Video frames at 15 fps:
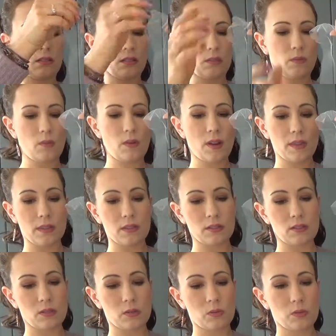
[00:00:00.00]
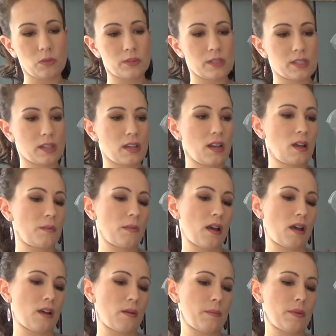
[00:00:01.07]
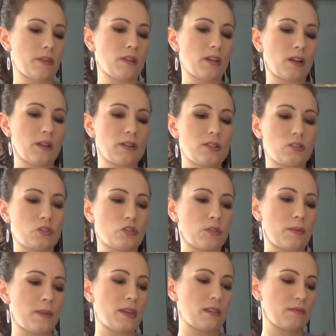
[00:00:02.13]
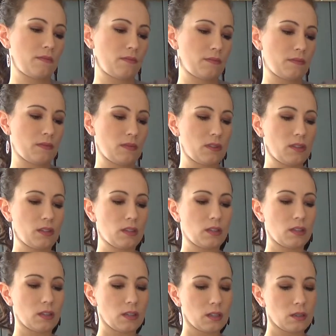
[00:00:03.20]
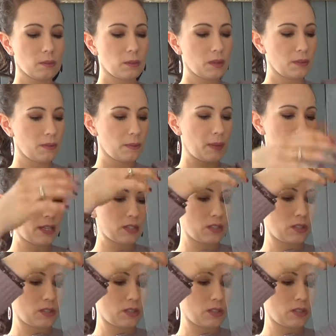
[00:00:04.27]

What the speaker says: You want the tulle to come up. You can always trim it, but if you make it